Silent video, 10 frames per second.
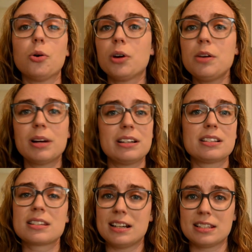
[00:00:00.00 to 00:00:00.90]
or you want to
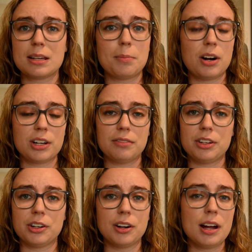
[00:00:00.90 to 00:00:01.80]
discuss some part of
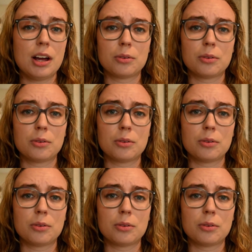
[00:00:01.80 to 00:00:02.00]
your